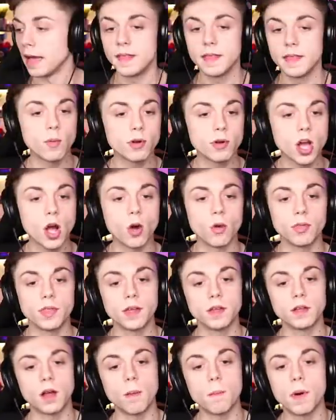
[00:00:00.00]
And there we go,
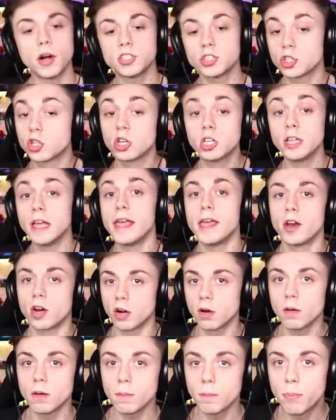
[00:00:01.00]
the, a much
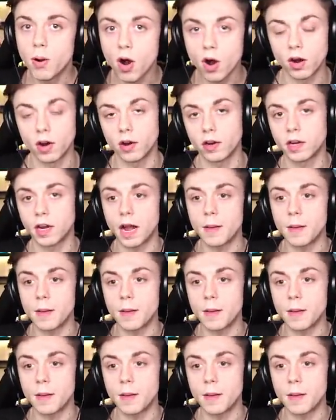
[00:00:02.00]
cleaner park.